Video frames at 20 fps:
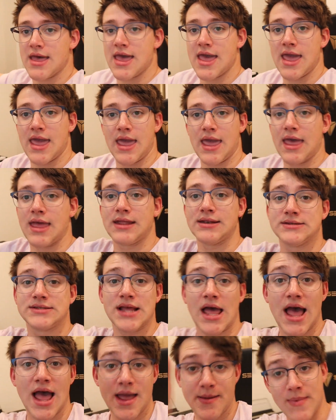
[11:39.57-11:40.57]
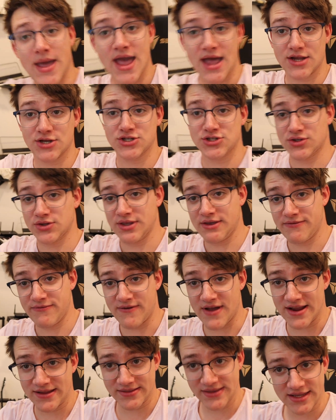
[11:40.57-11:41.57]
And I'm actually
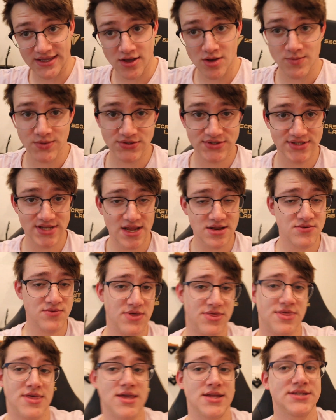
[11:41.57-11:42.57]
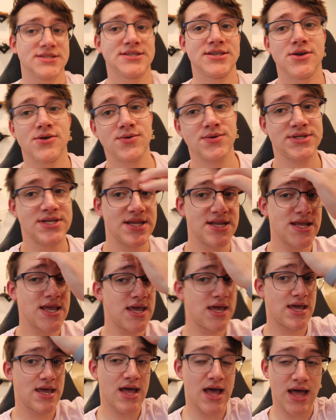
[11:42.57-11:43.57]
finally almost done with it. So
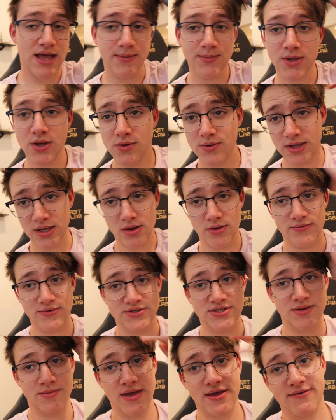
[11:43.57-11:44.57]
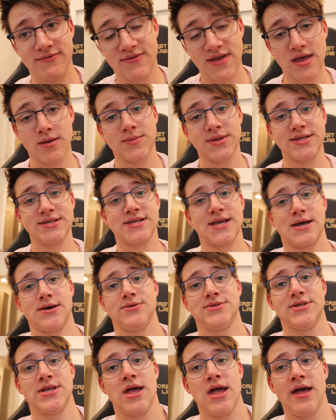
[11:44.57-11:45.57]
today I'm going over to my family's
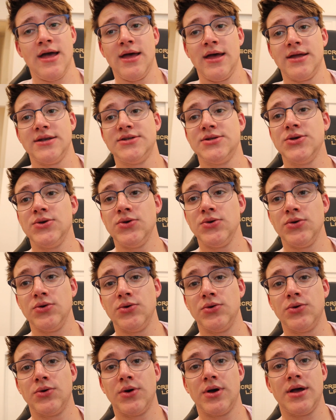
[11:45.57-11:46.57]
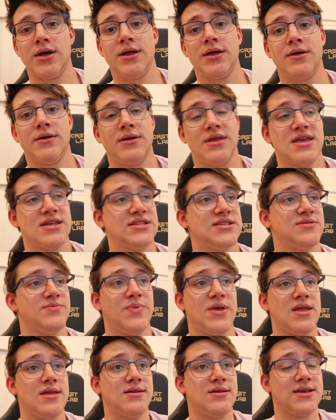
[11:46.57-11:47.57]
house it's
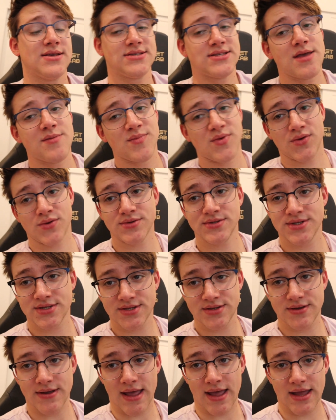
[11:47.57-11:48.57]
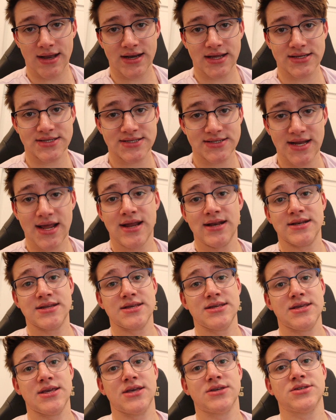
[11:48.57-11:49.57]
been assembled and I stained
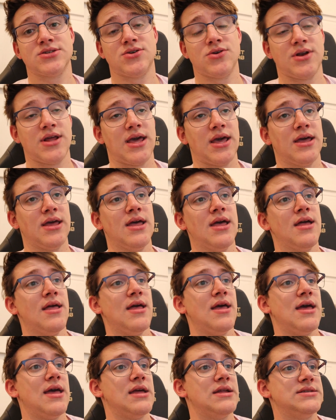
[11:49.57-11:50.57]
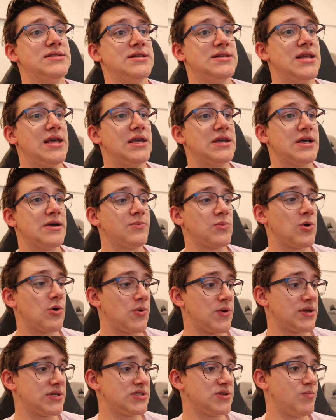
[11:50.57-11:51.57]
it yesterday. And today I'm
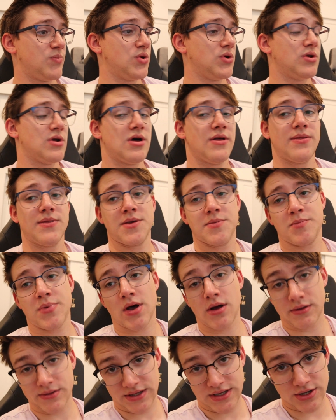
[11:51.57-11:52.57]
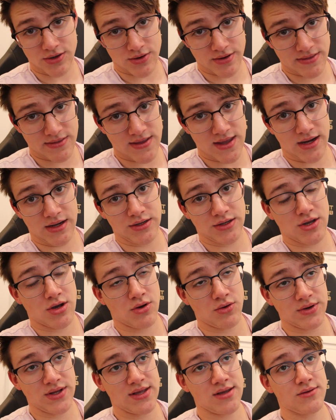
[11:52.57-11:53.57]
going to put on the polyurethane
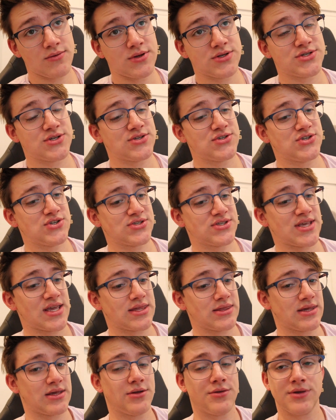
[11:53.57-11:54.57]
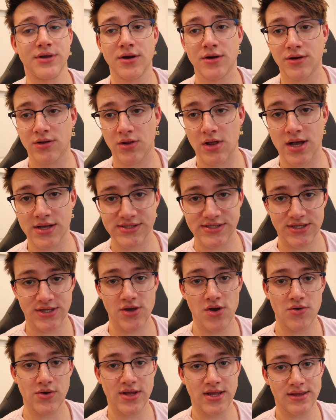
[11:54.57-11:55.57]
coating, which is just like the clear glossy
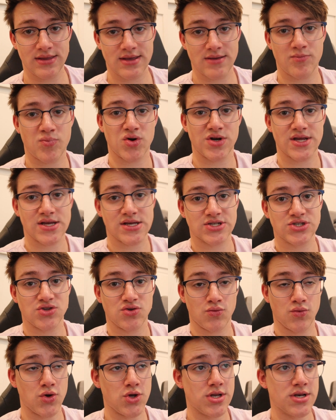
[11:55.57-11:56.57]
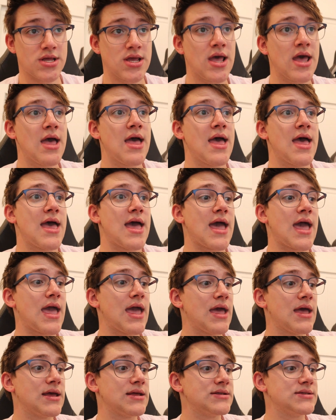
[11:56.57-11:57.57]
coating that protects the wood.
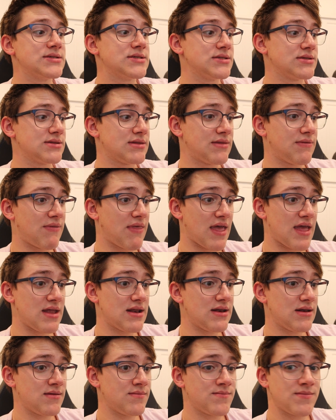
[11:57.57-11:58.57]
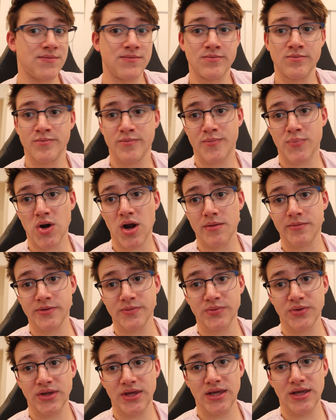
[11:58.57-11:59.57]
And then
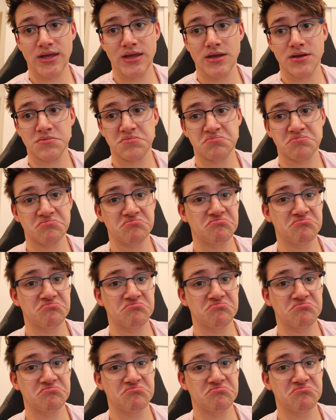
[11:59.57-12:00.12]
probably